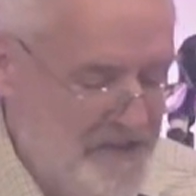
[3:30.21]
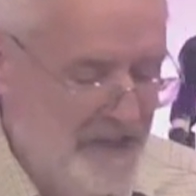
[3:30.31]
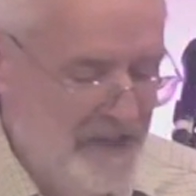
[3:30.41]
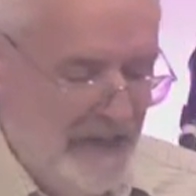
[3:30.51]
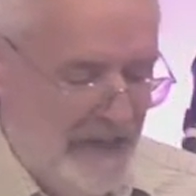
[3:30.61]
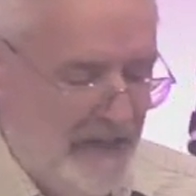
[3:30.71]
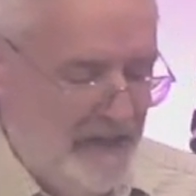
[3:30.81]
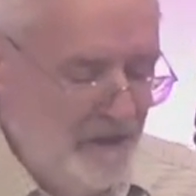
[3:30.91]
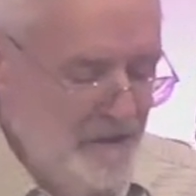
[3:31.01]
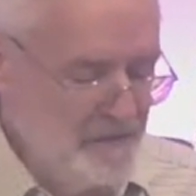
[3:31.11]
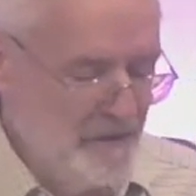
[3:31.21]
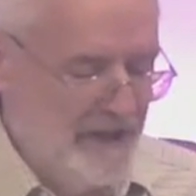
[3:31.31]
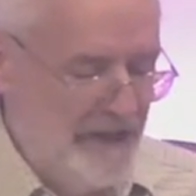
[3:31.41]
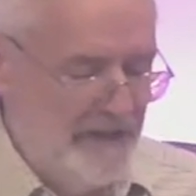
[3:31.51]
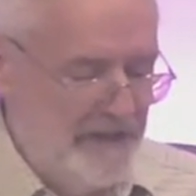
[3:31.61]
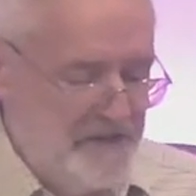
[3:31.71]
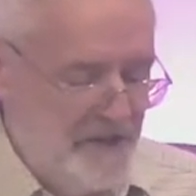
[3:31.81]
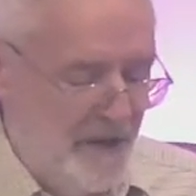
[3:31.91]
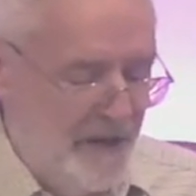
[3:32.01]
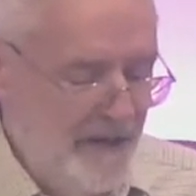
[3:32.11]
He knows what he is
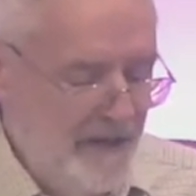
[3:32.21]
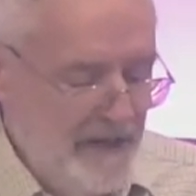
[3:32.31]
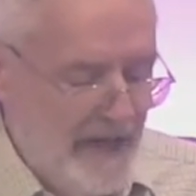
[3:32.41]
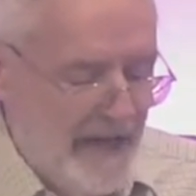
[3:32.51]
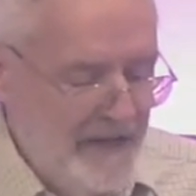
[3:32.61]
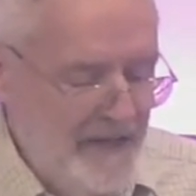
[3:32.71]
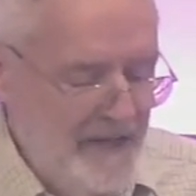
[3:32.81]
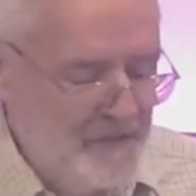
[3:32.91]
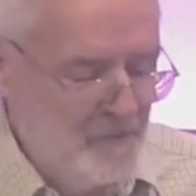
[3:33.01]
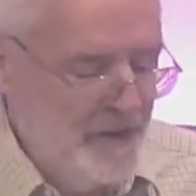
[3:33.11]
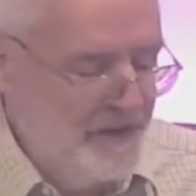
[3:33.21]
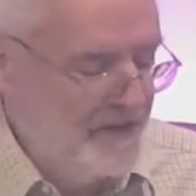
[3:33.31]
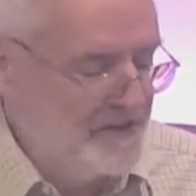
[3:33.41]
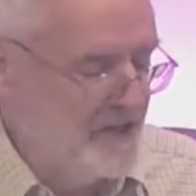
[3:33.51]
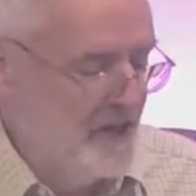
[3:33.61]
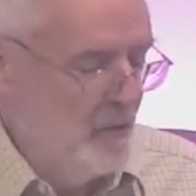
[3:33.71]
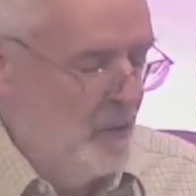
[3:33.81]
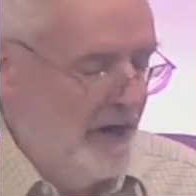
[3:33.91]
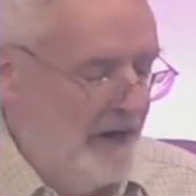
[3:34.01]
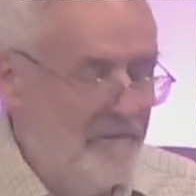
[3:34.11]
doing, and he is with us
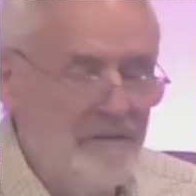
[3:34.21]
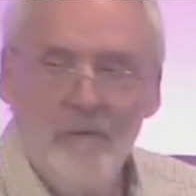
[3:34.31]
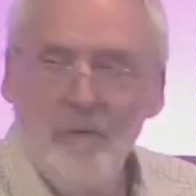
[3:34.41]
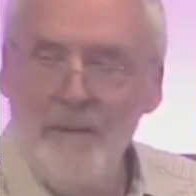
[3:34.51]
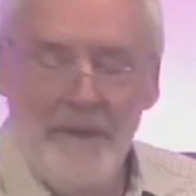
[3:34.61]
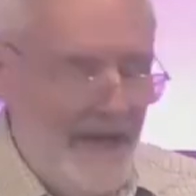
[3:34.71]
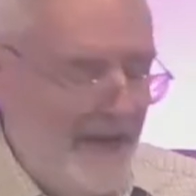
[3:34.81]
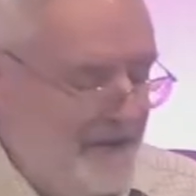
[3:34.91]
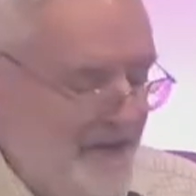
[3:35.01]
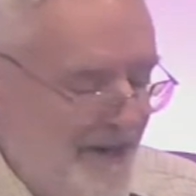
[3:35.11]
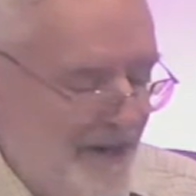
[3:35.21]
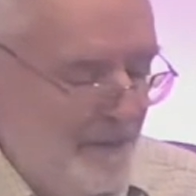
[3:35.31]
wherever we may end up.